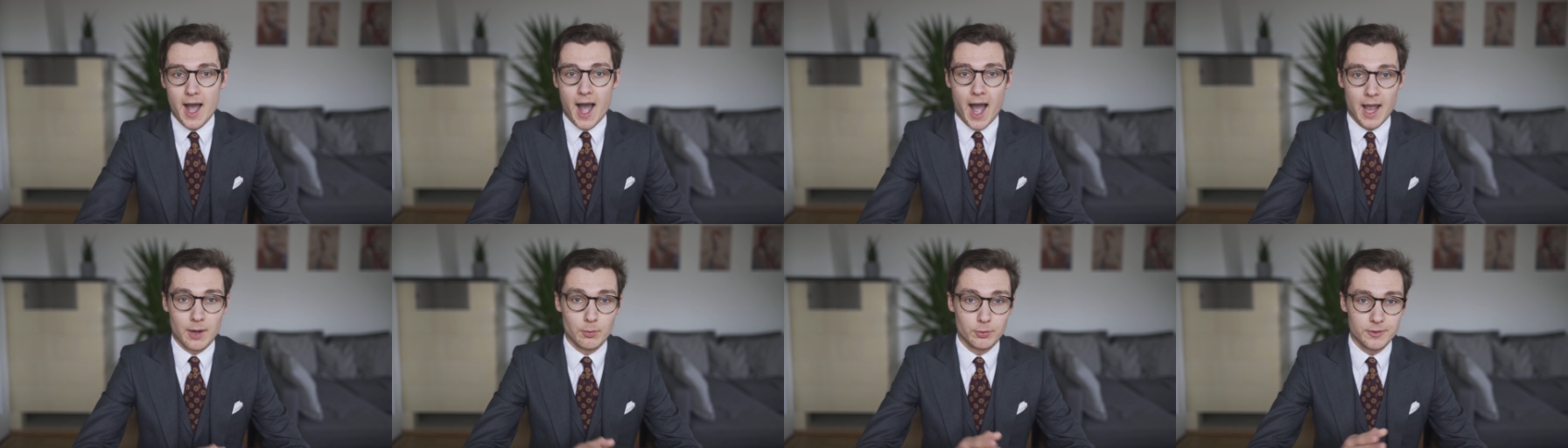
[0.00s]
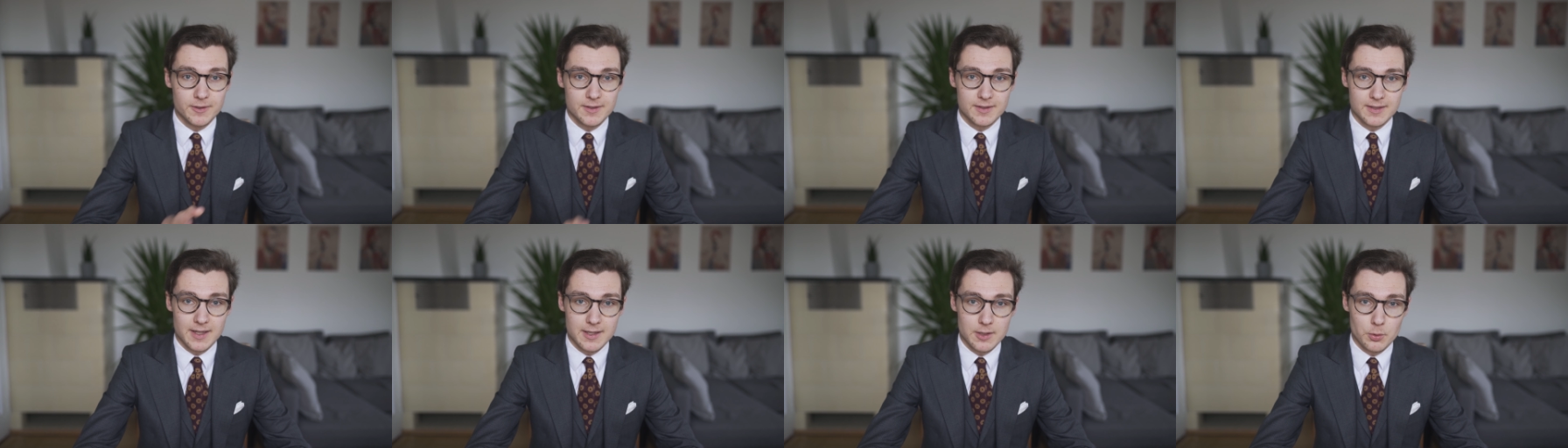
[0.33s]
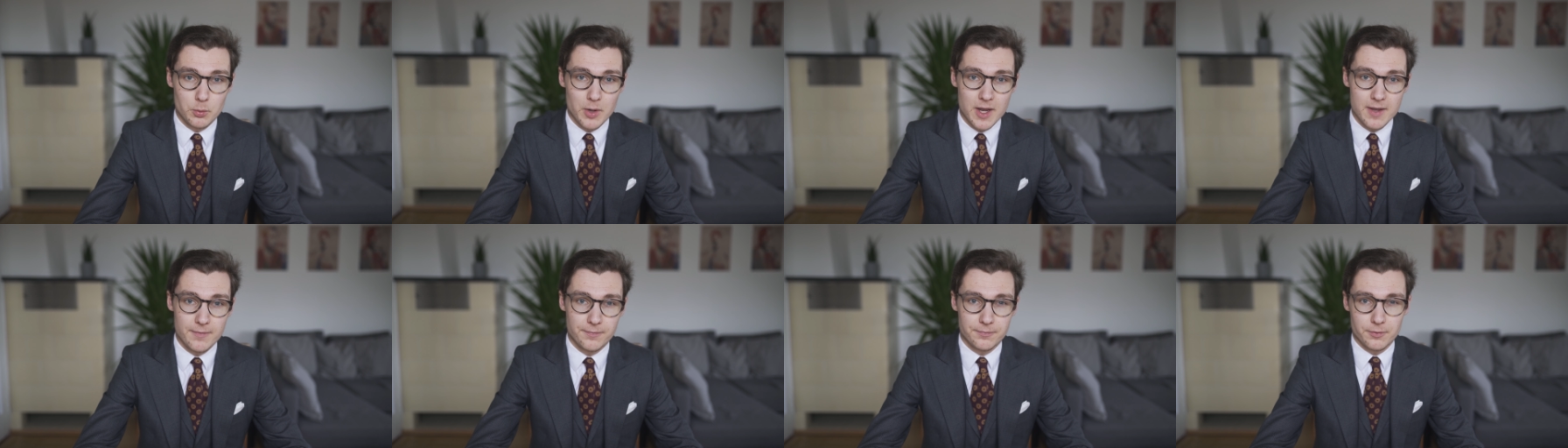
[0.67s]
I would stay
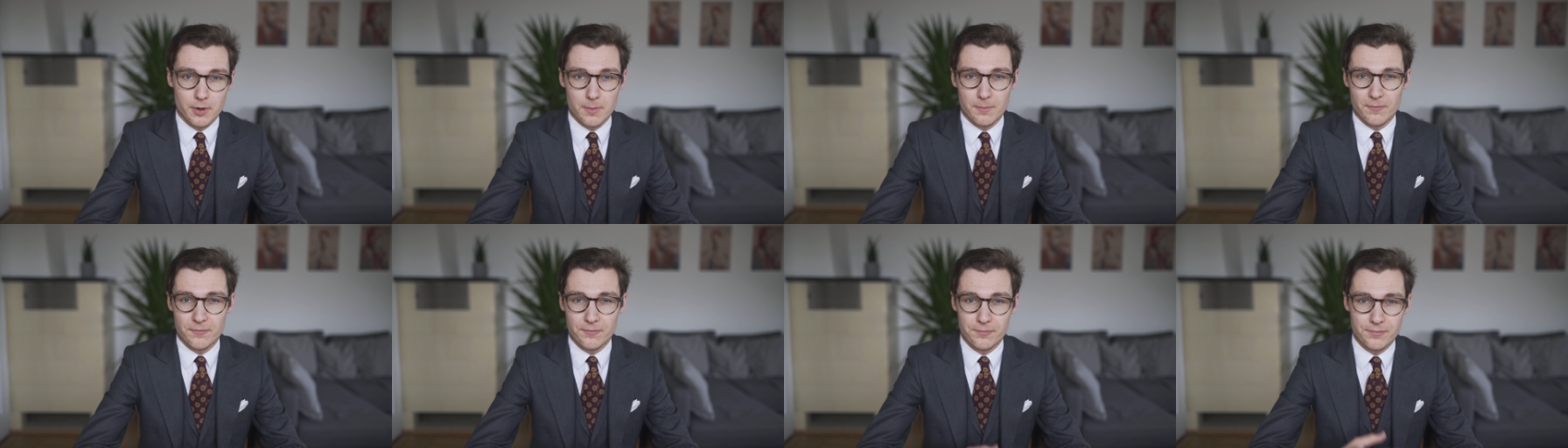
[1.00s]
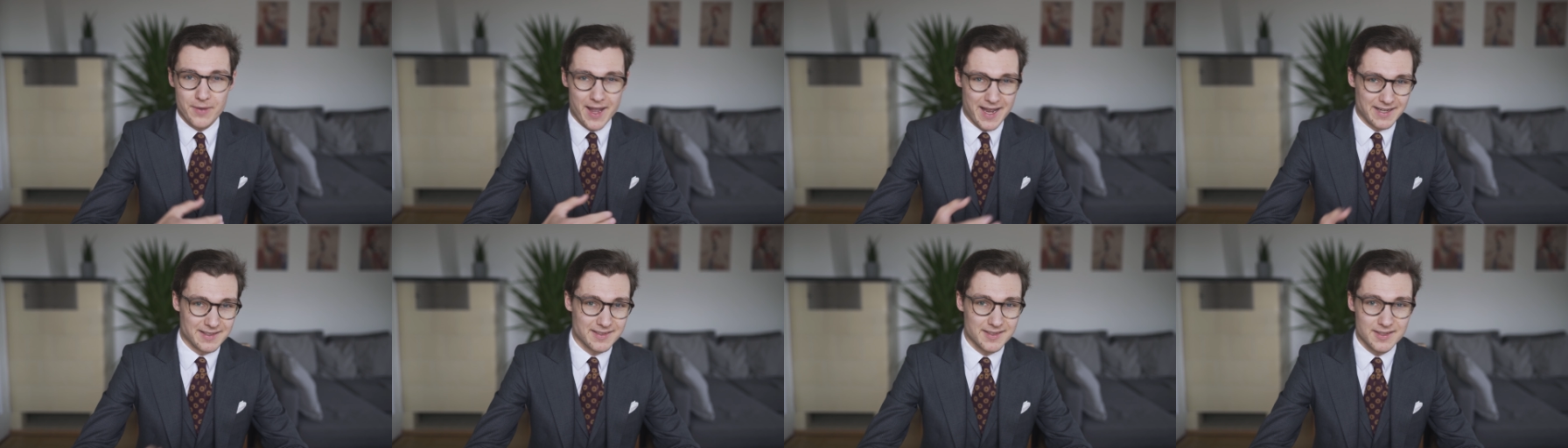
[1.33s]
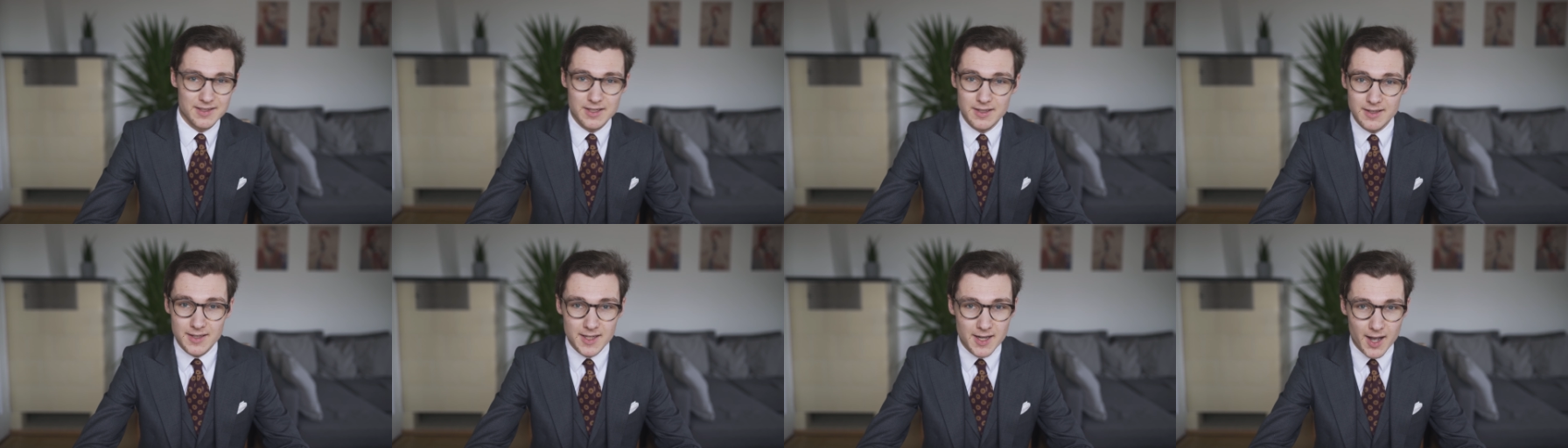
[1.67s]
away from
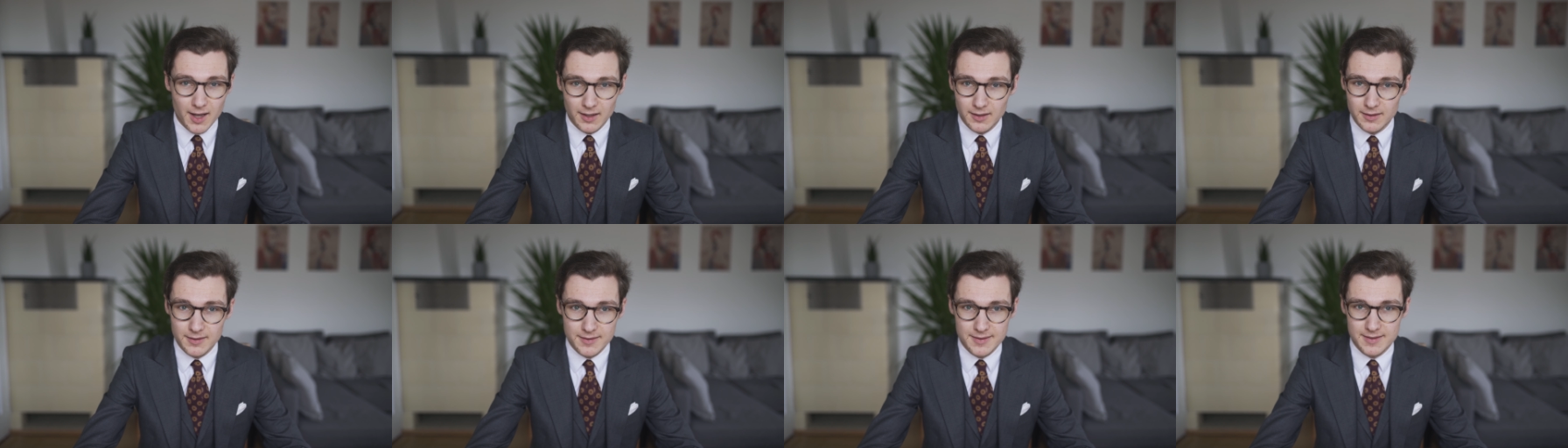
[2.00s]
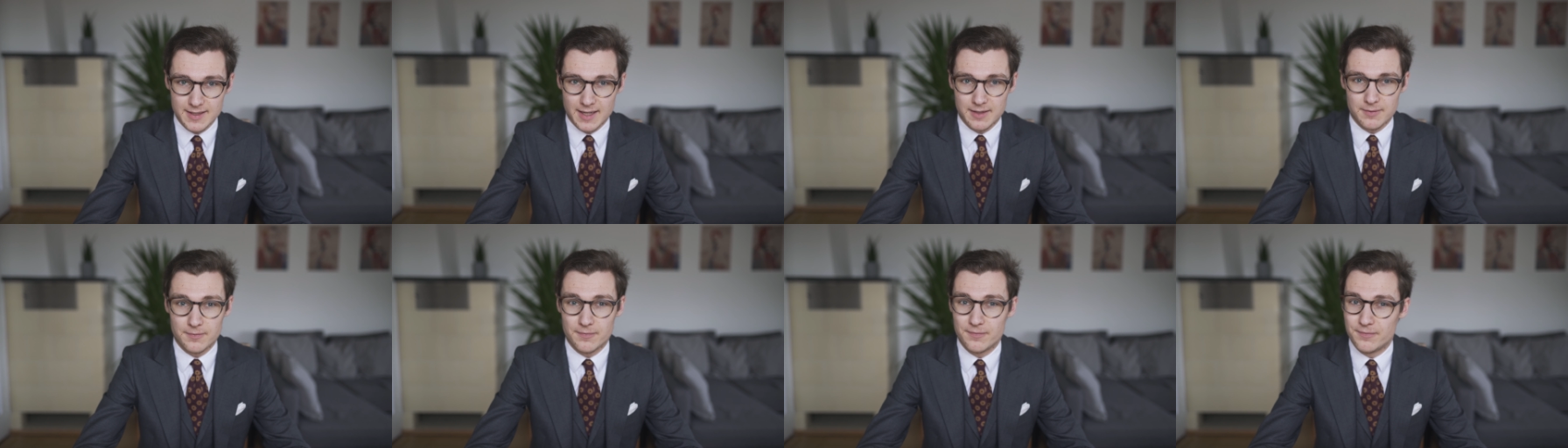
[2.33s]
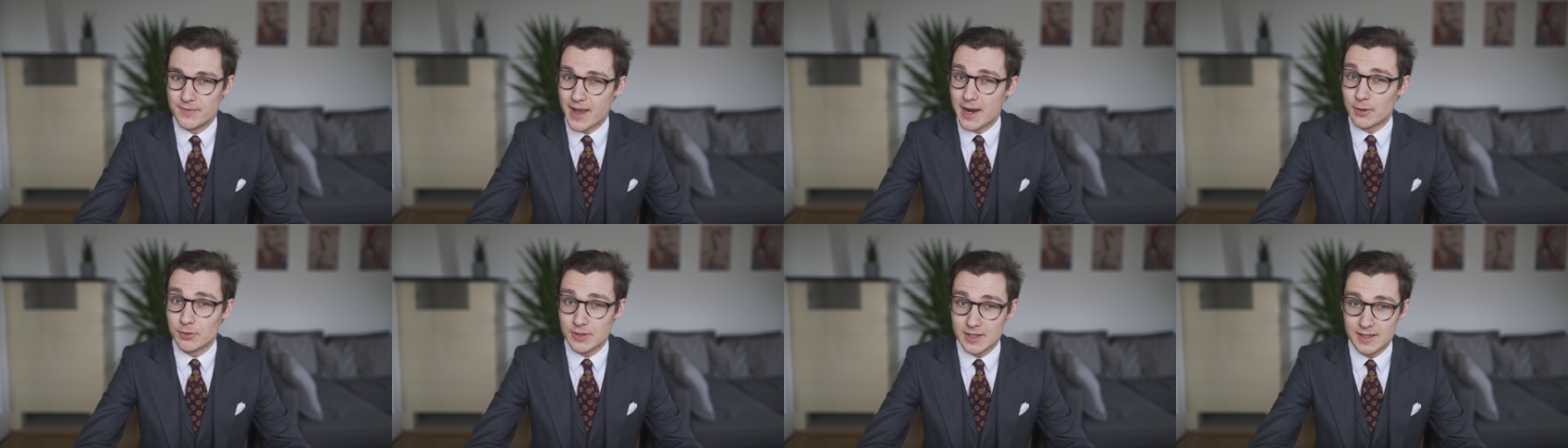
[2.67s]
fancy colors and
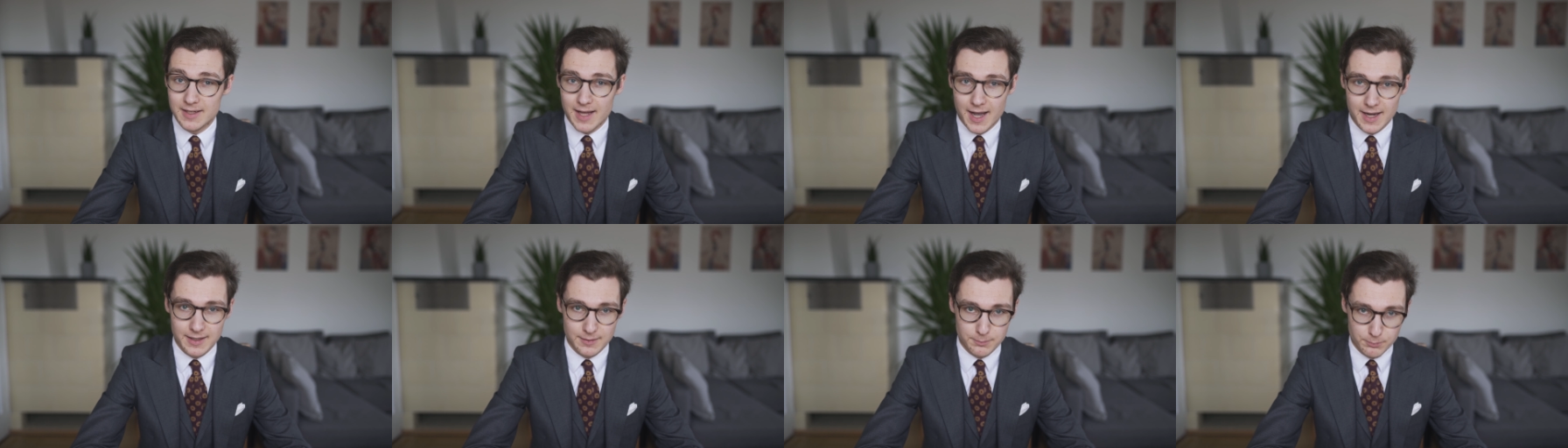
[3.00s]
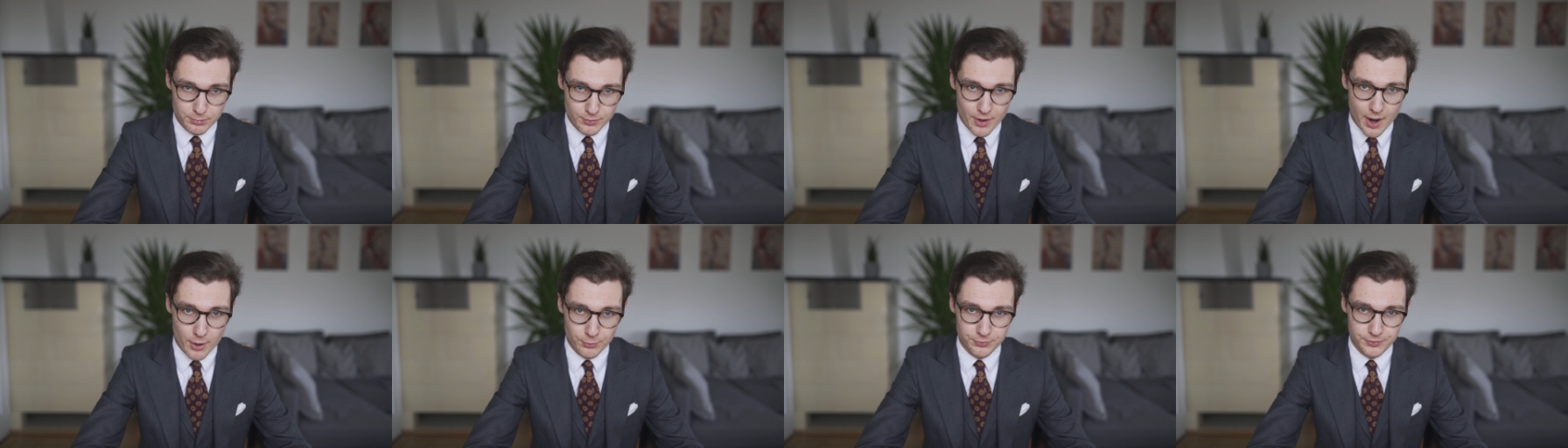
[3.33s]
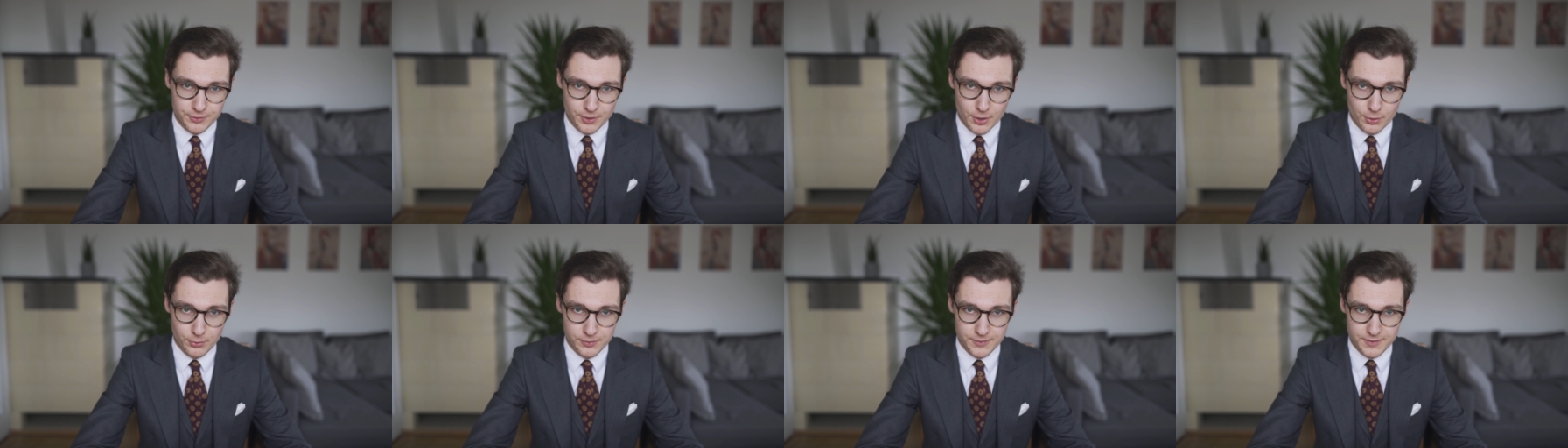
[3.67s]
very light
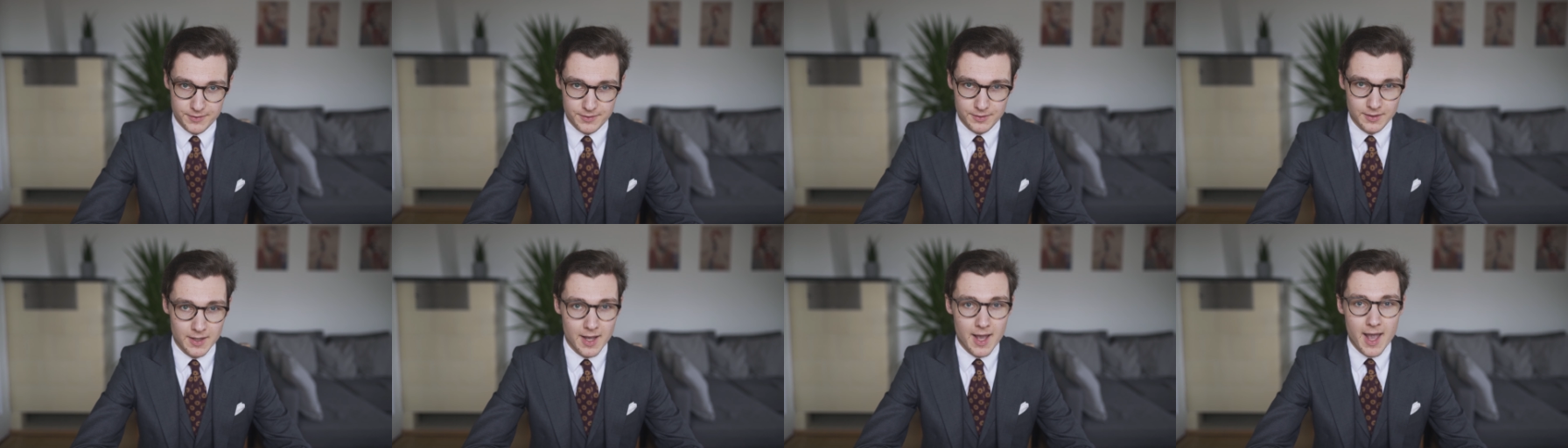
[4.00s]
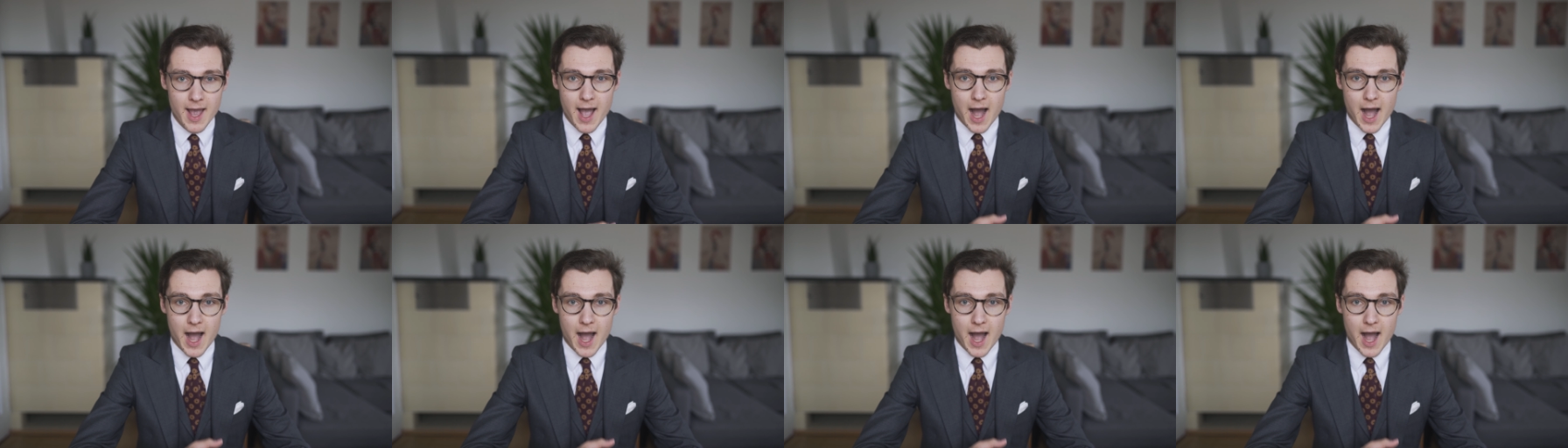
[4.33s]
brown tones.